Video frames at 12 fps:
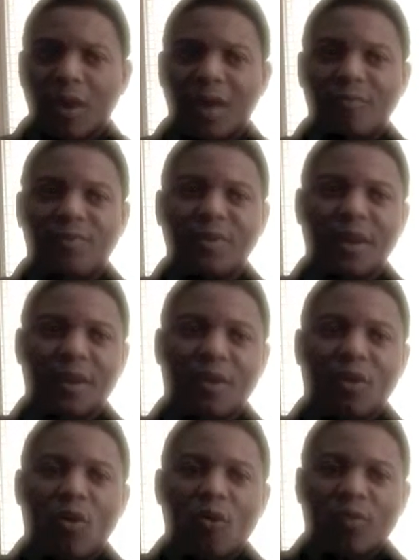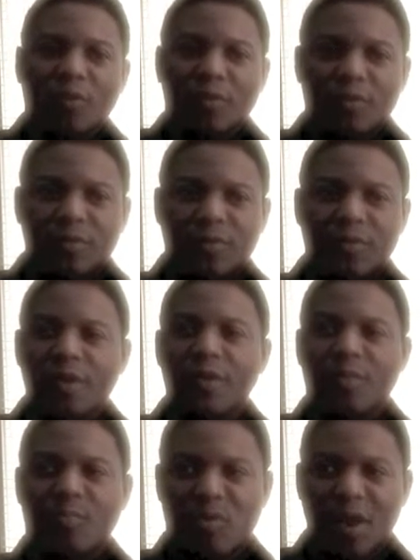Well, I've done over
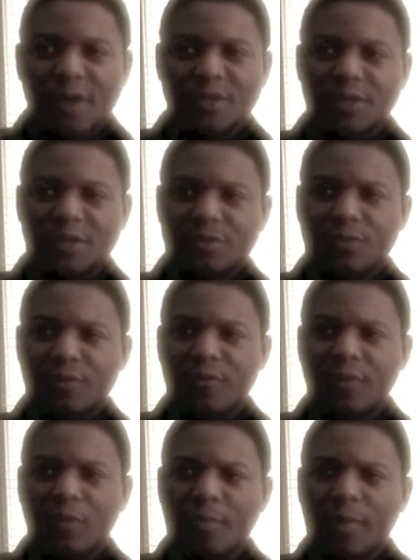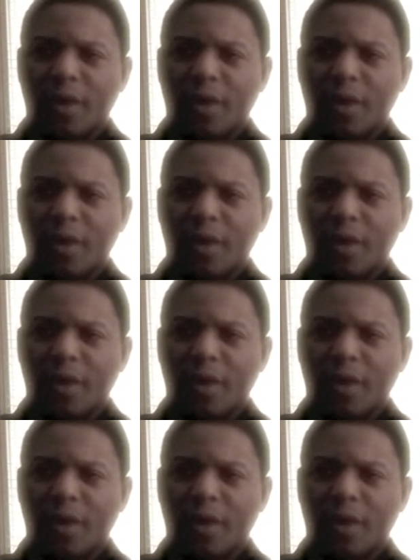30 projects from film,